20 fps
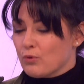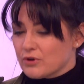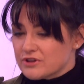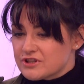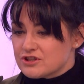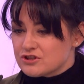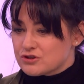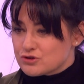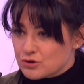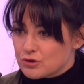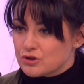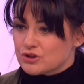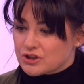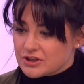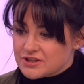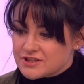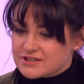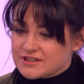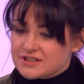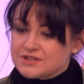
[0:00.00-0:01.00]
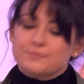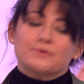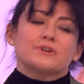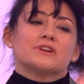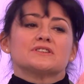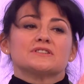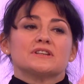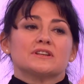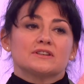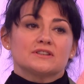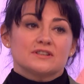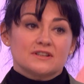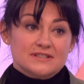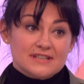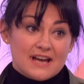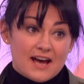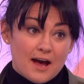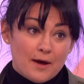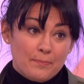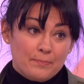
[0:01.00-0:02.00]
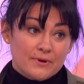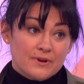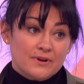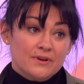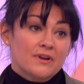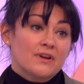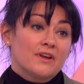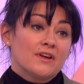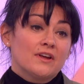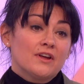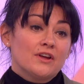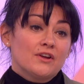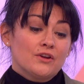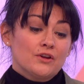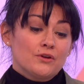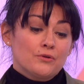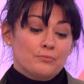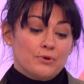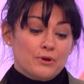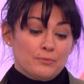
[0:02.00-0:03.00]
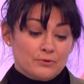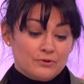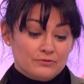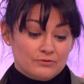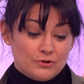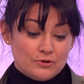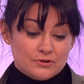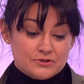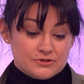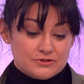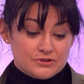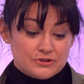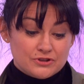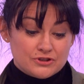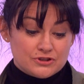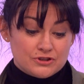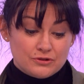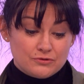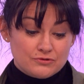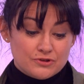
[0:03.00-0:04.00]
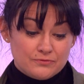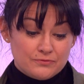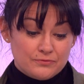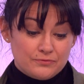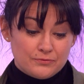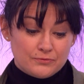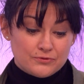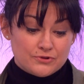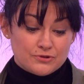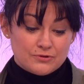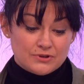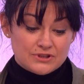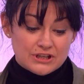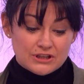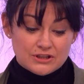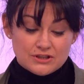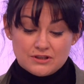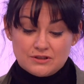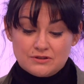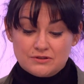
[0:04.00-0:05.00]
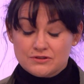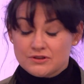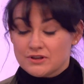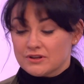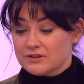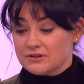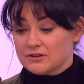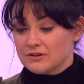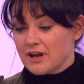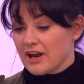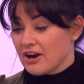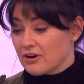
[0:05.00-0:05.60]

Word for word: wanted to do it justice because it does happen. People have lost their children to addiction and